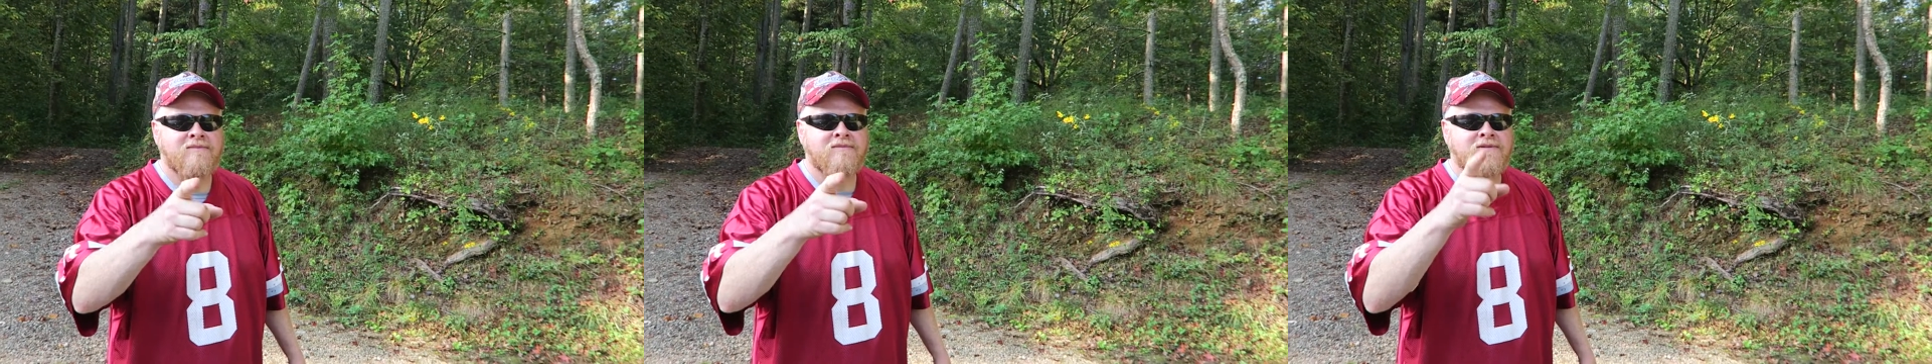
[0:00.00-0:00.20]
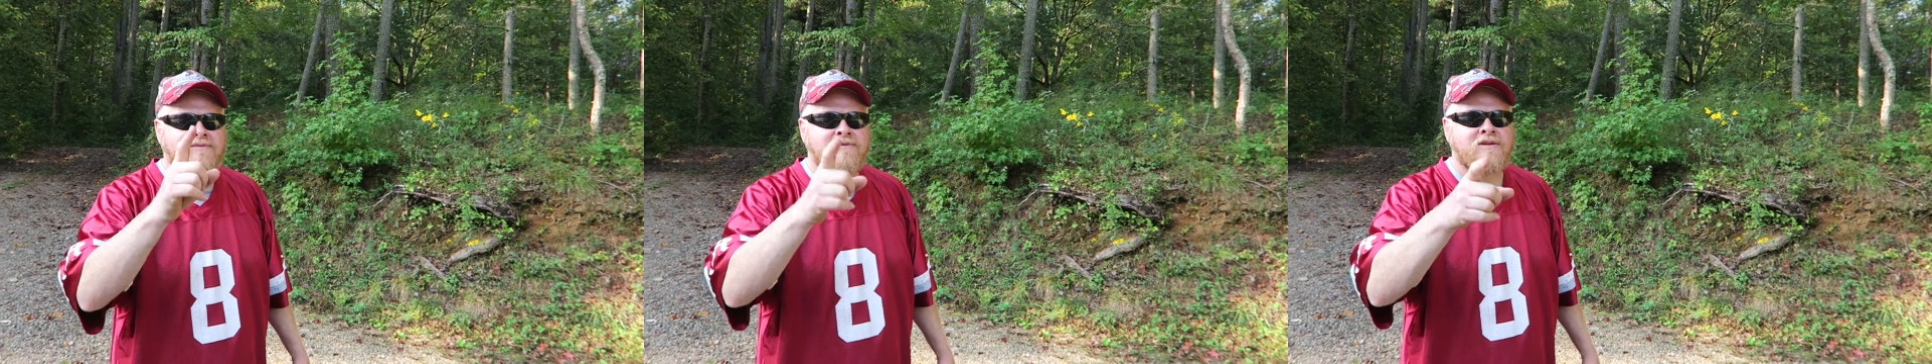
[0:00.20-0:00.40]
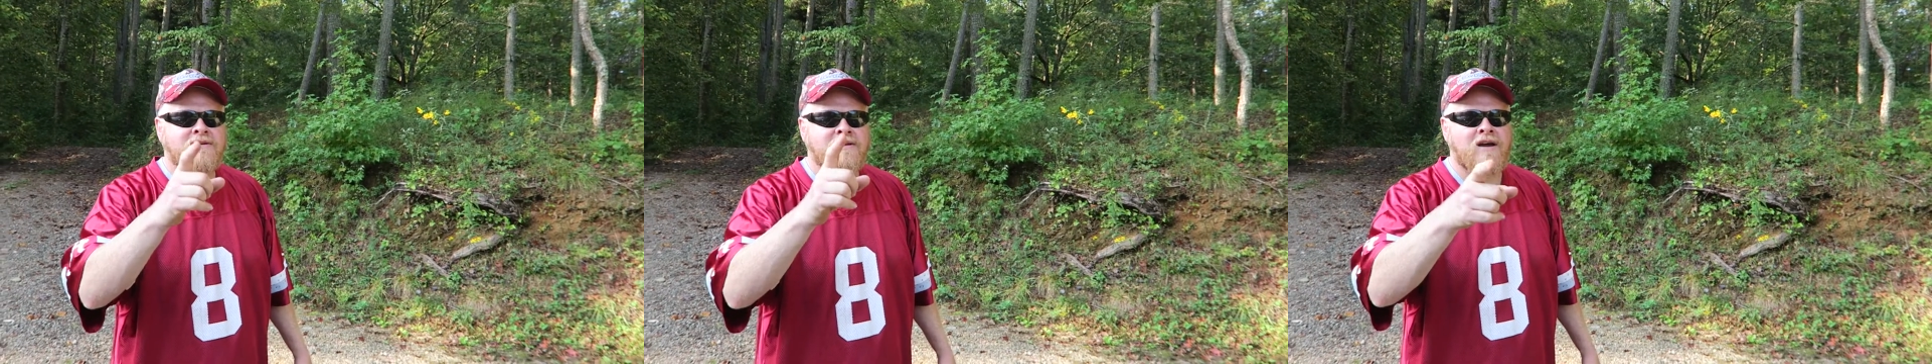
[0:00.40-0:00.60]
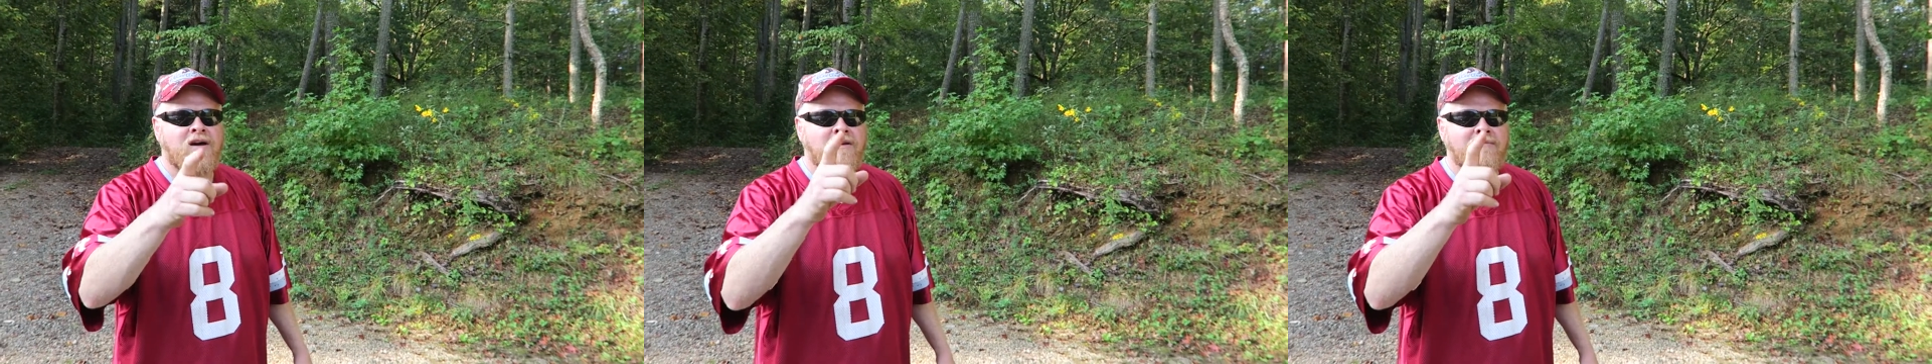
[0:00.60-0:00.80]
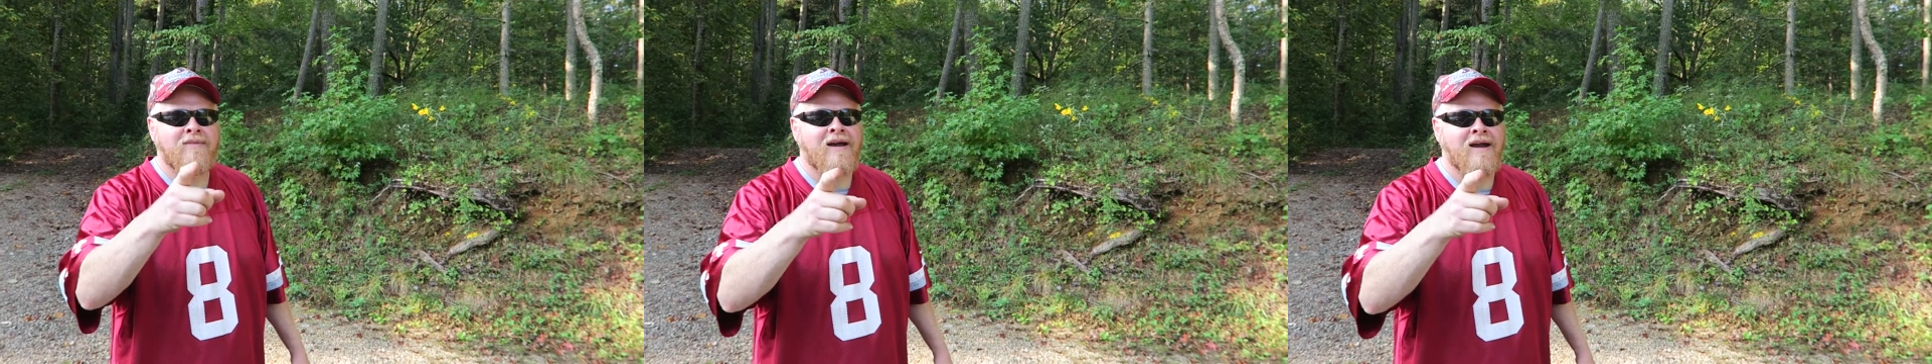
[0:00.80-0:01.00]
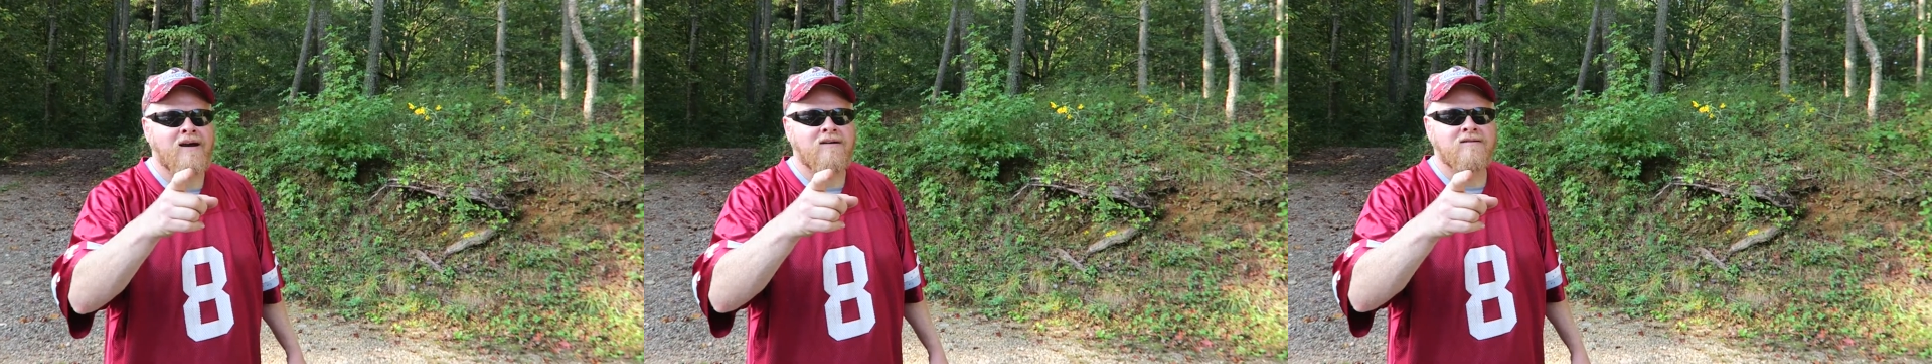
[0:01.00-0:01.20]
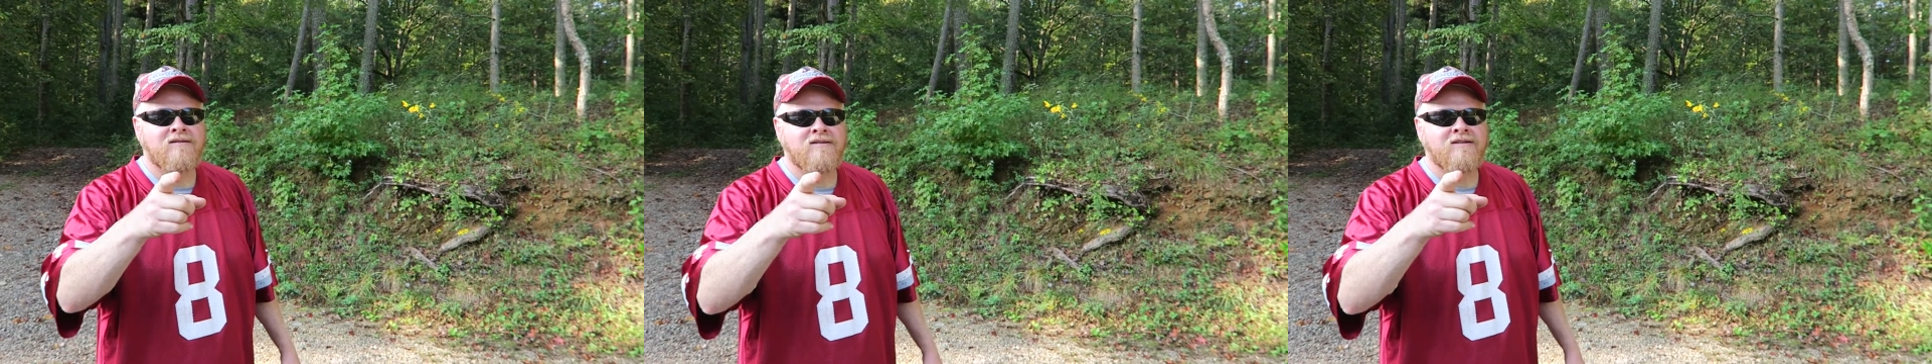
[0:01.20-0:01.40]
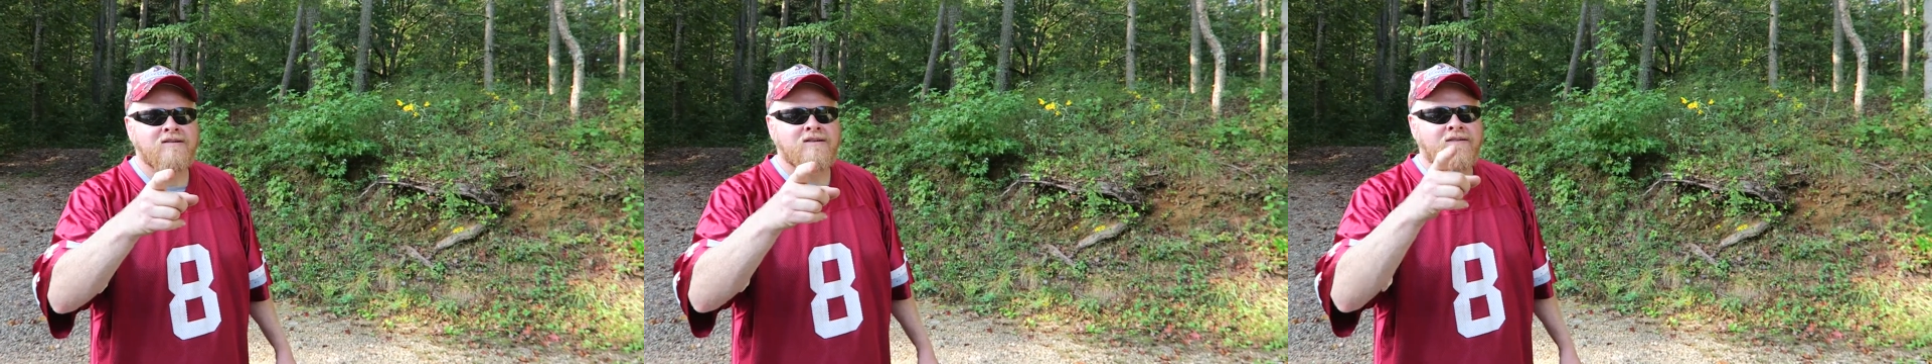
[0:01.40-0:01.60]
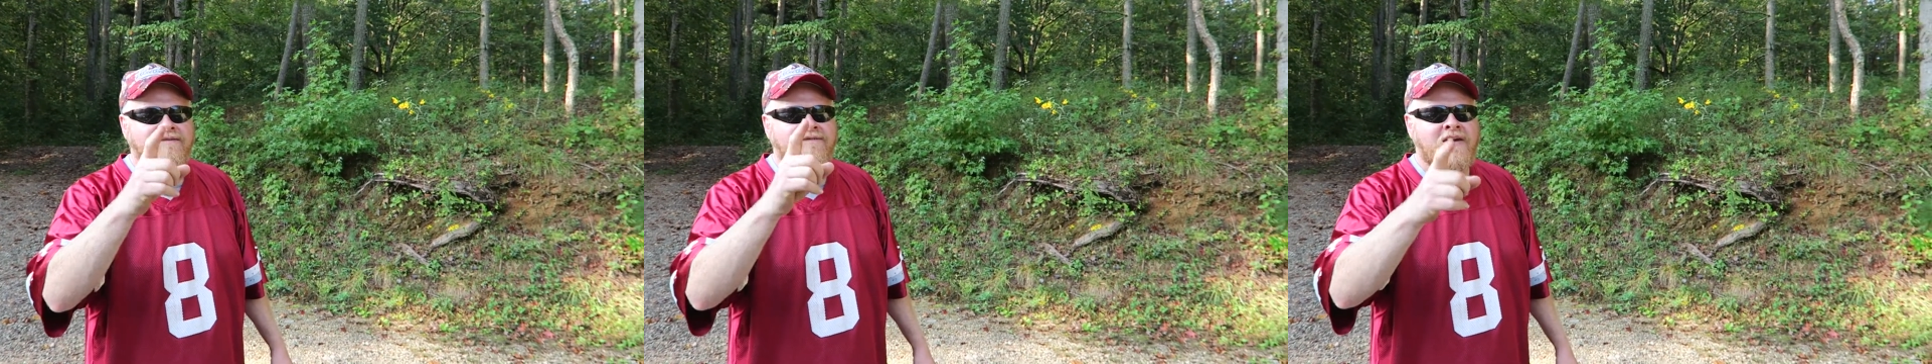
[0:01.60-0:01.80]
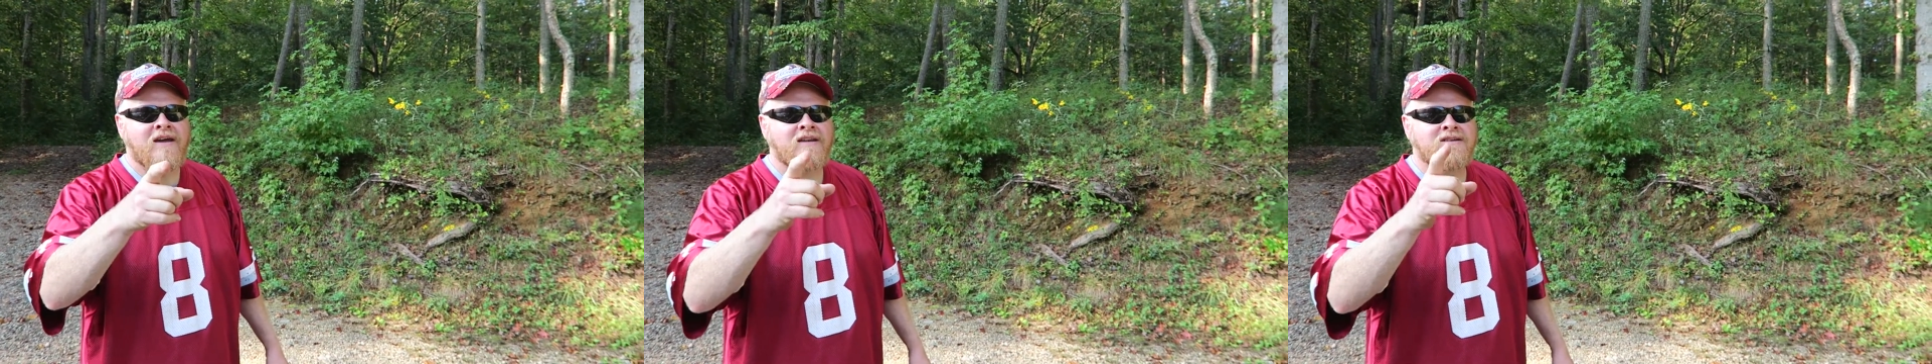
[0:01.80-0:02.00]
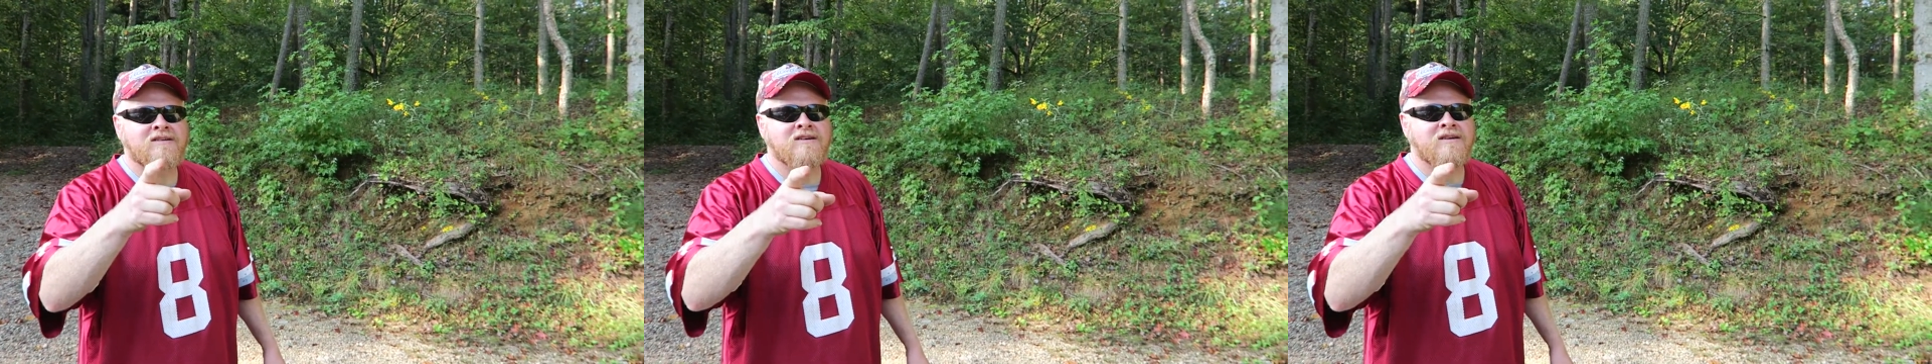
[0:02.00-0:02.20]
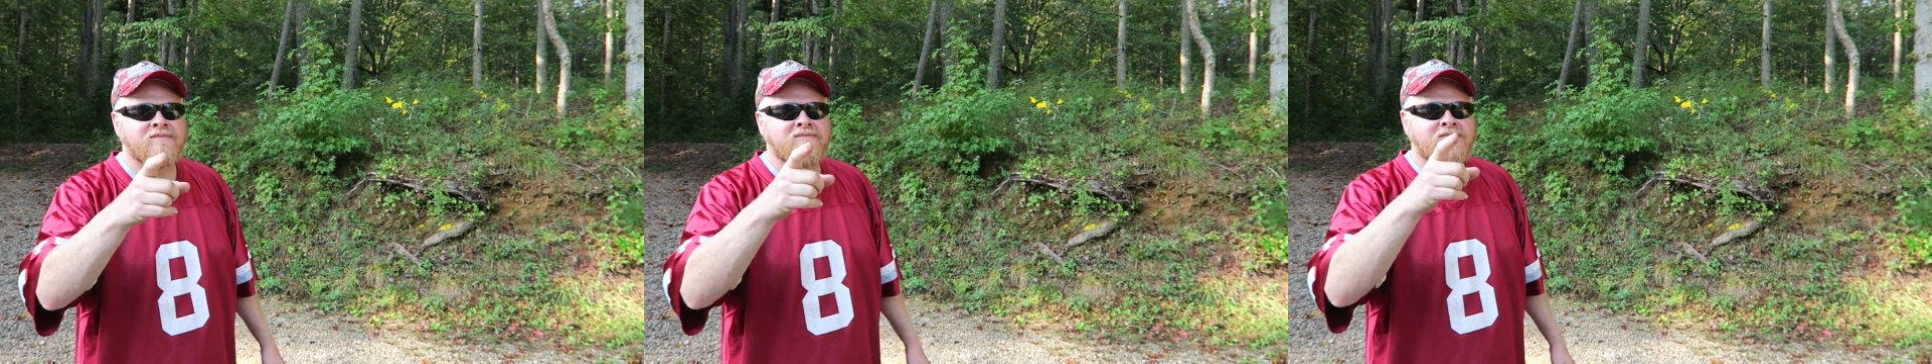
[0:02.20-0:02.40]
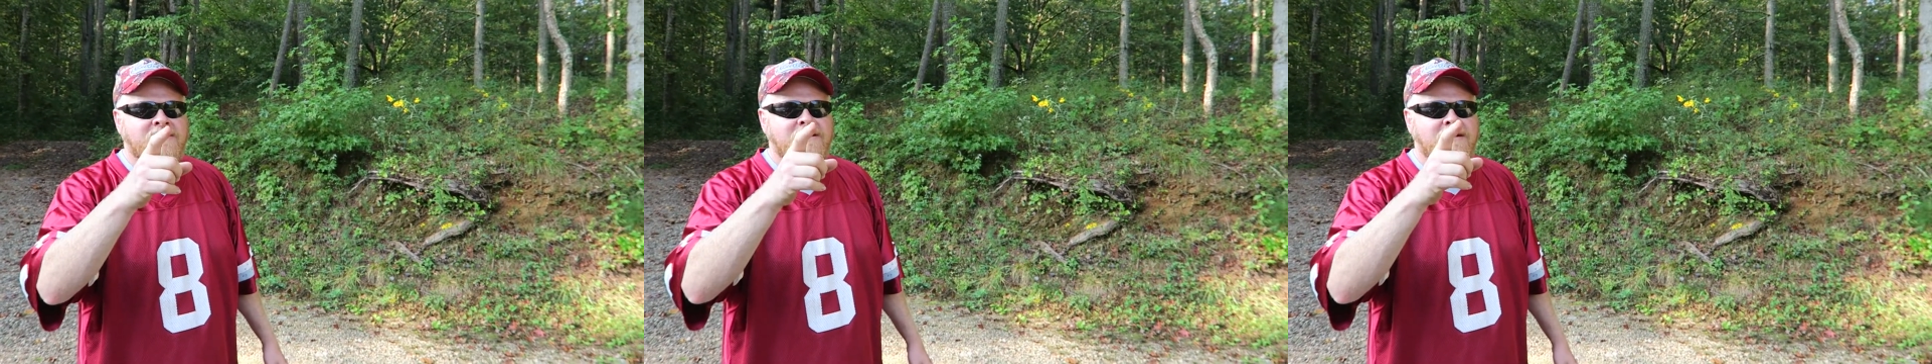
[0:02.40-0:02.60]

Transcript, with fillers: that's what it's all about. That's what it's all about. Fellowship.